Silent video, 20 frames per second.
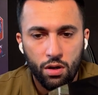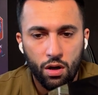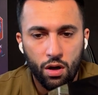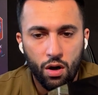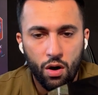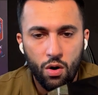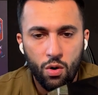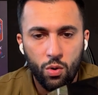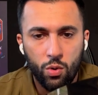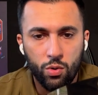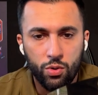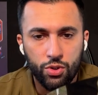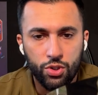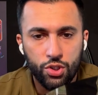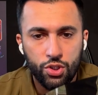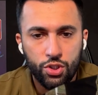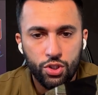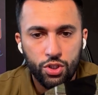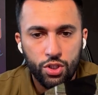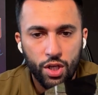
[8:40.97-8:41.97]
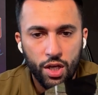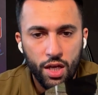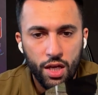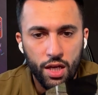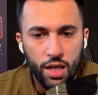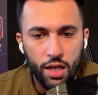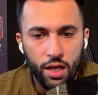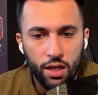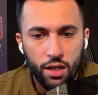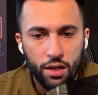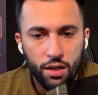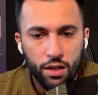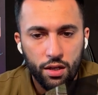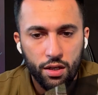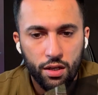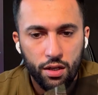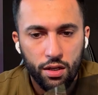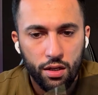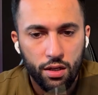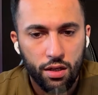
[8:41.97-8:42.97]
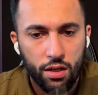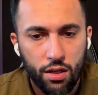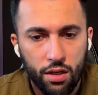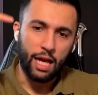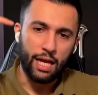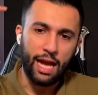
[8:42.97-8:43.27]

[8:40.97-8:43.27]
Oh shit! Cut up Delilah.